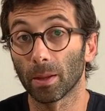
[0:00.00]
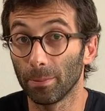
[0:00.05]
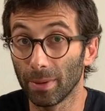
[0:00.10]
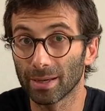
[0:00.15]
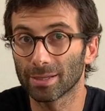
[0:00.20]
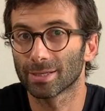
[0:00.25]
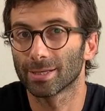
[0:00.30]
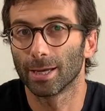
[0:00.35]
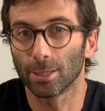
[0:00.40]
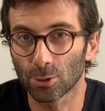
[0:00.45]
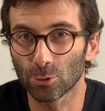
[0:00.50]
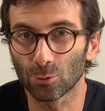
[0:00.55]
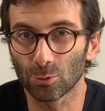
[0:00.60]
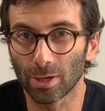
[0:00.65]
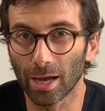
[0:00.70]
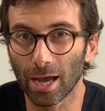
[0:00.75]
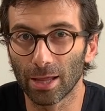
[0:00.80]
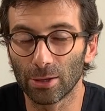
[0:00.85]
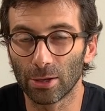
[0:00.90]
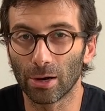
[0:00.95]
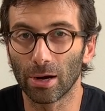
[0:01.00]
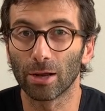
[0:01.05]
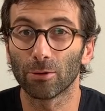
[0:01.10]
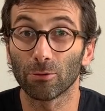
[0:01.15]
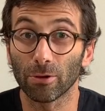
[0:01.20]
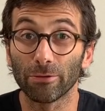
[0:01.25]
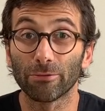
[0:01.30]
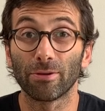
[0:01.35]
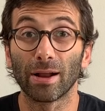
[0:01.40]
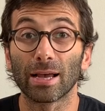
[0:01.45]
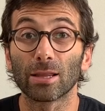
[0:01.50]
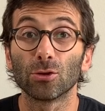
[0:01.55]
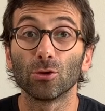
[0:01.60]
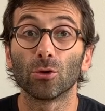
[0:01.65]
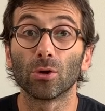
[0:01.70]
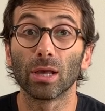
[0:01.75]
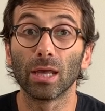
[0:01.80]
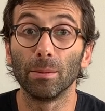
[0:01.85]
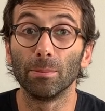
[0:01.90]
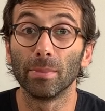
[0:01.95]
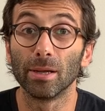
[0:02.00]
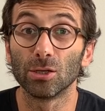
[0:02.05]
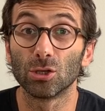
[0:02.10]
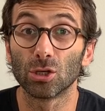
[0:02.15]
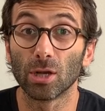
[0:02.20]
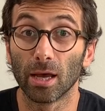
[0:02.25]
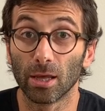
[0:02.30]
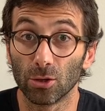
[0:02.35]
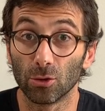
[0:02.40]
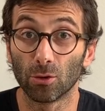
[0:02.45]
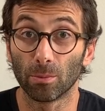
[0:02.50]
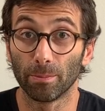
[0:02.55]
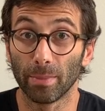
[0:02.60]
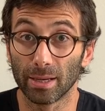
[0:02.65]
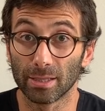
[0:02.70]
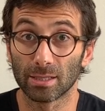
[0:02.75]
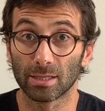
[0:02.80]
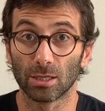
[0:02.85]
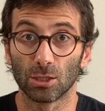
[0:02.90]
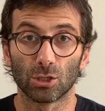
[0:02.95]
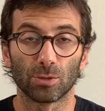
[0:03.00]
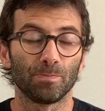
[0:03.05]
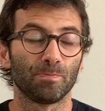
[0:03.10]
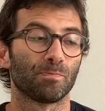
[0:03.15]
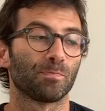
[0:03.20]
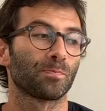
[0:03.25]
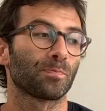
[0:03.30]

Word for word: makes sense together and reflect your image and your message